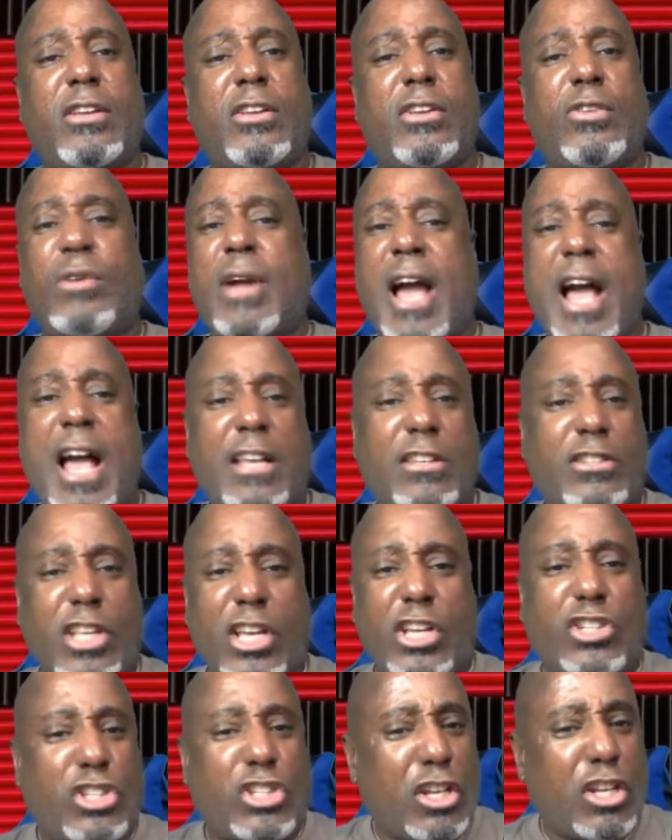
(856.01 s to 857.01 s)
You guys
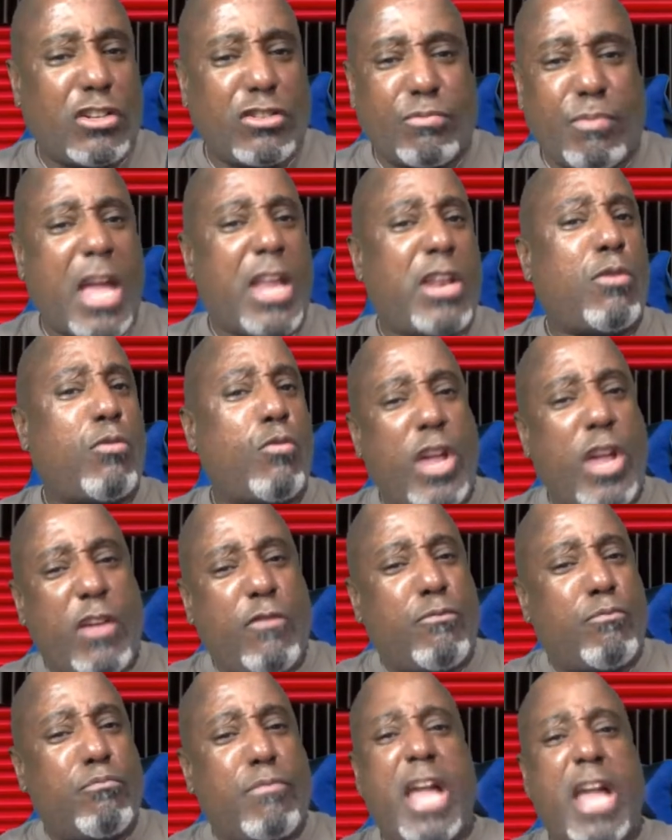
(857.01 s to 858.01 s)
think she's made it.
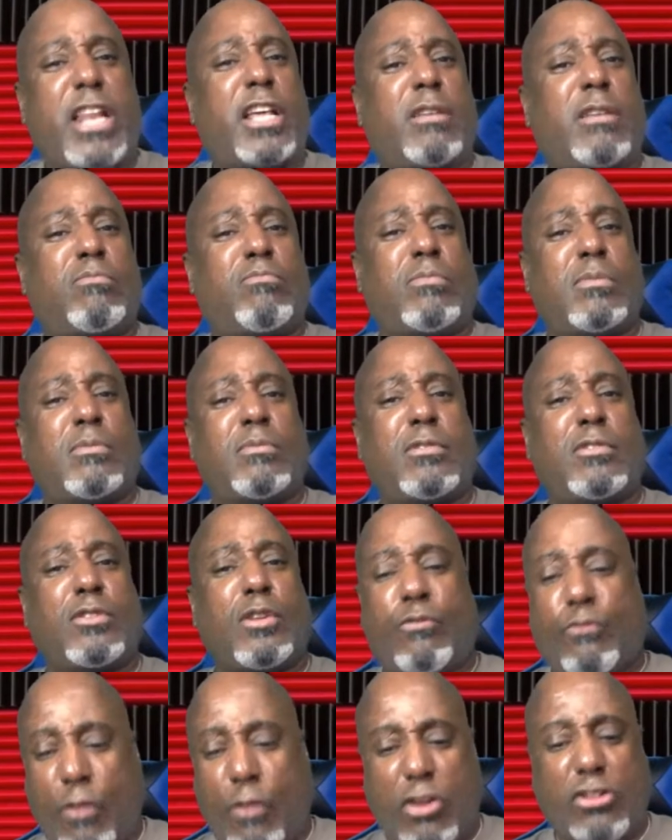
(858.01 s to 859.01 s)
We've made it.
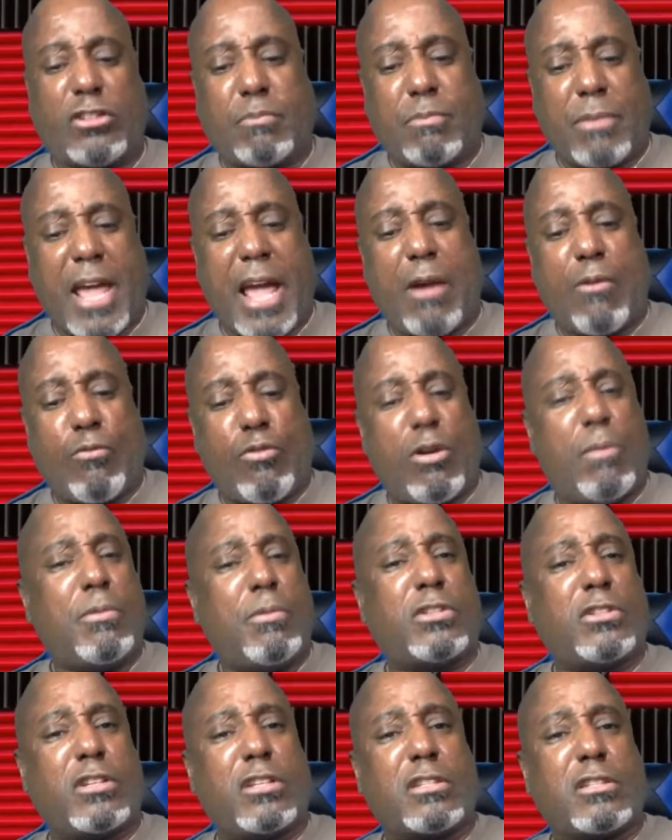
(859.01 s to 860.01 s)
The first black
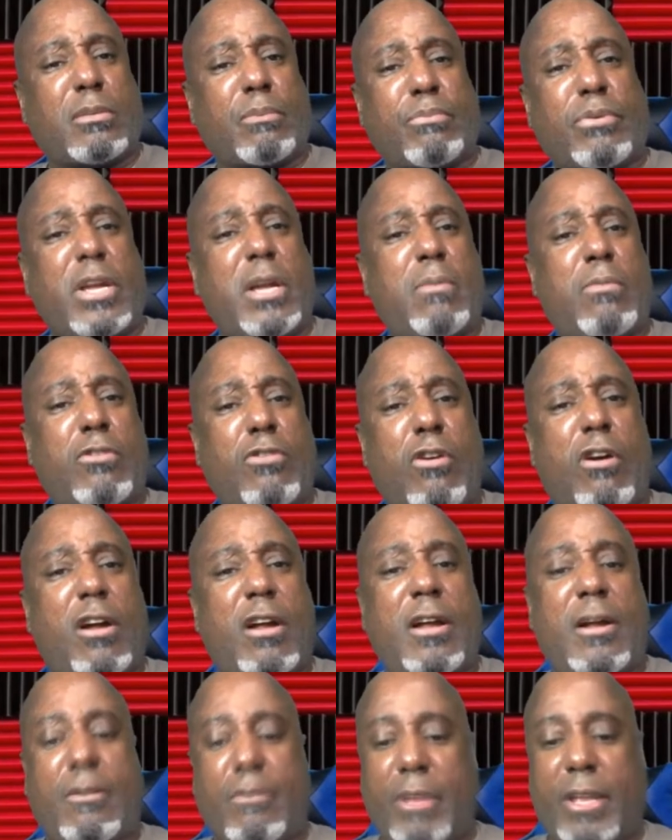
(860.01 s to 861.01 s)
woman to the Supreme
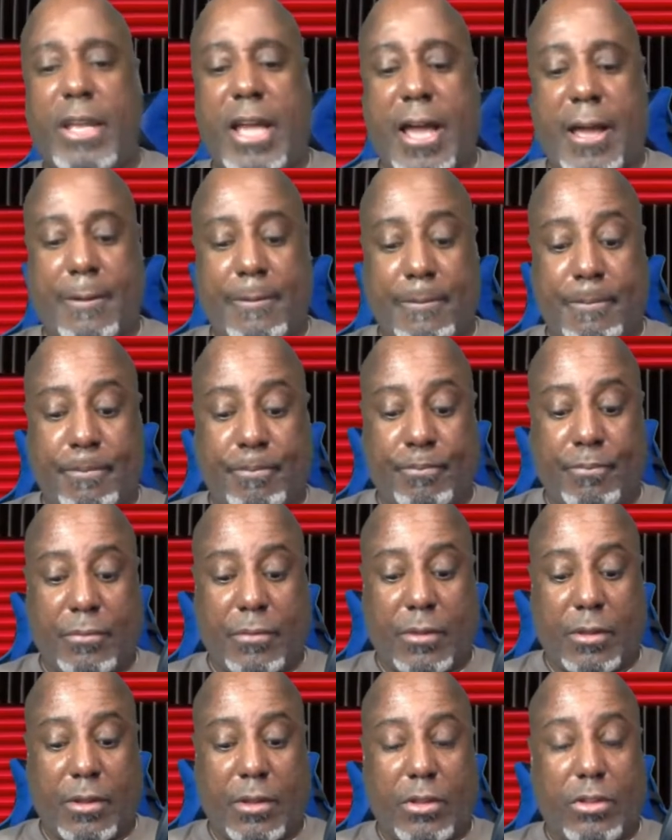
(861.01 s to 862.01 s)
Court, but yet
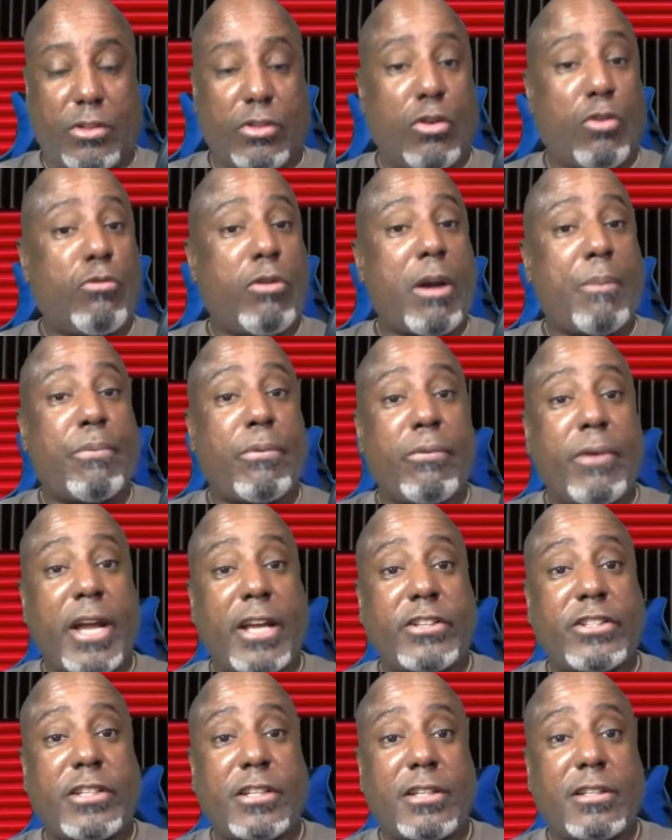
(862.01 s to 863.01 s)
no
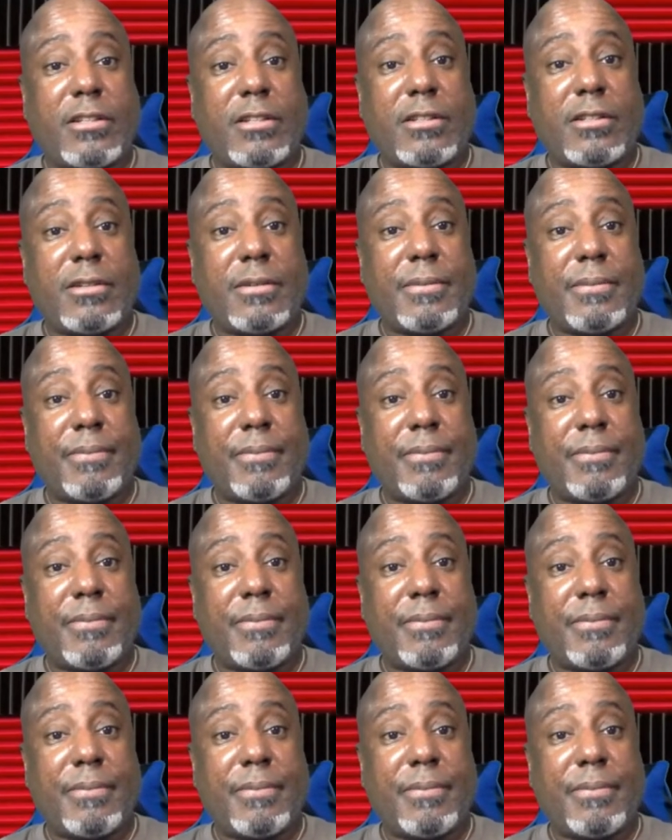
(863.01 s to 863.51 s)
reparations.